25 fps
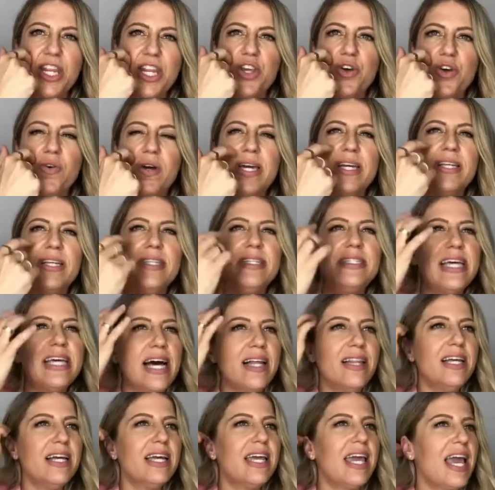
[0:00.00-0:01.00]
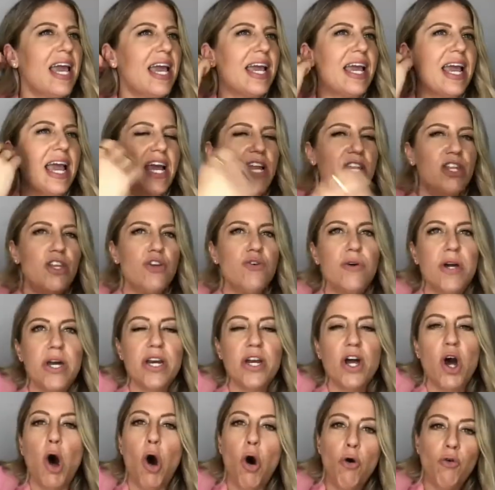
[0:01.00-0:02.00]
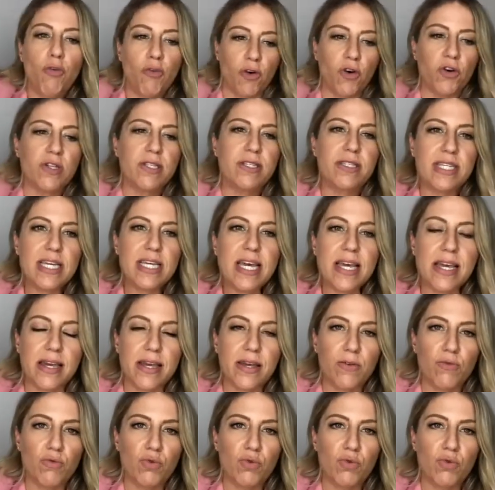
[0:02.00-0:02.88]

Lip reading: you can delegate and you can oversee,